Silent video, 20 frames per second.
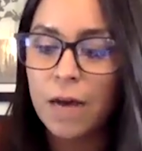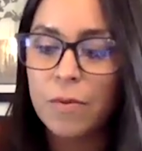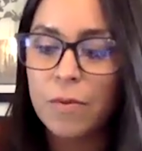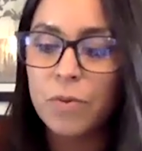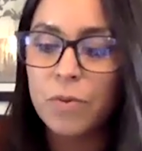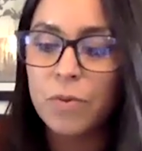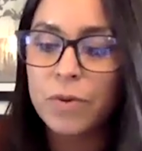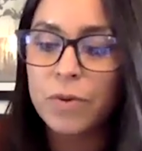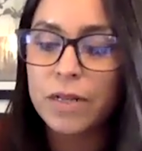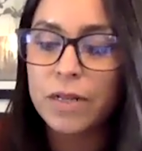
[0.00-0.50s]

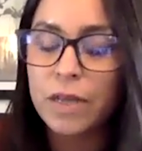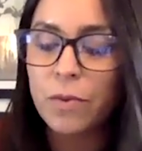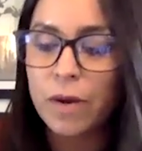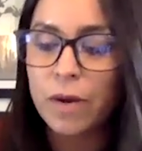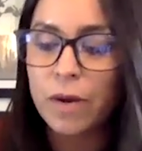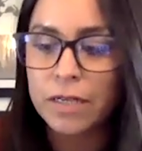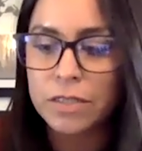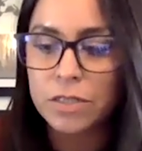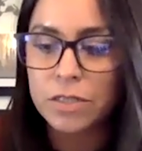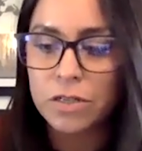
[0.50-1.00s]
really
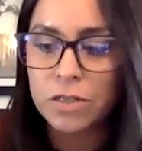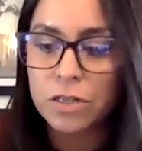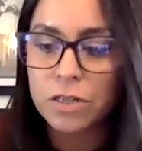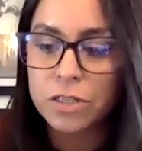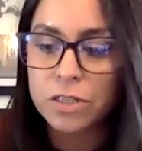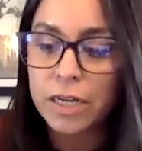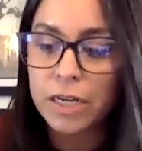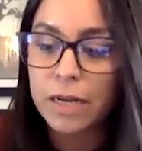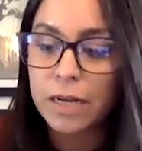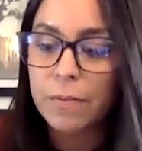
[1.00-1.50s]
wanting to
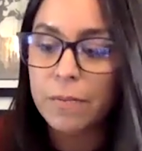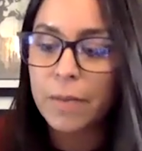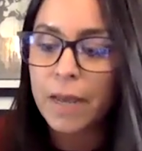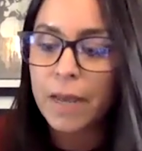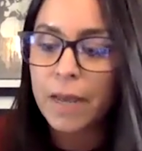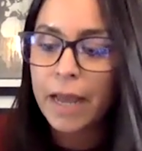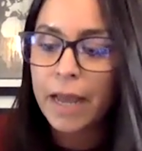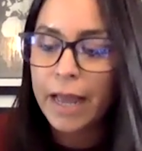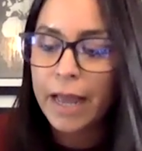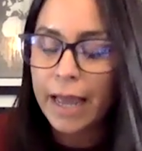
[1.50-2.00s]
turn our ship.
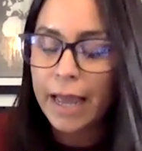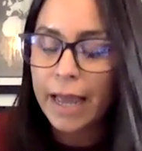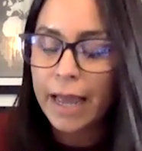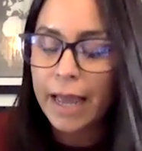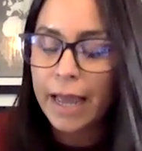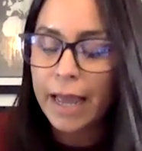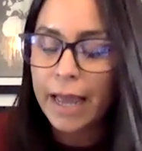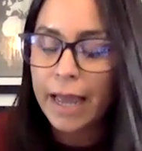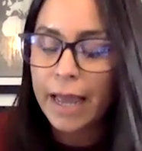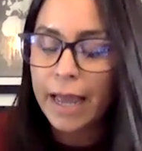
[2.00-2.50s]

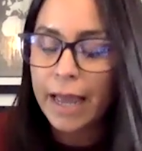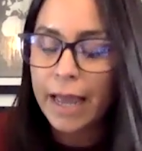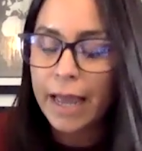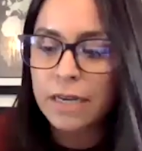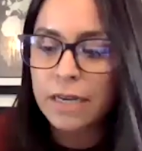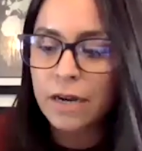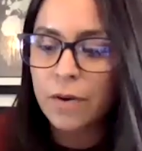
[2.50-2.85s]
And,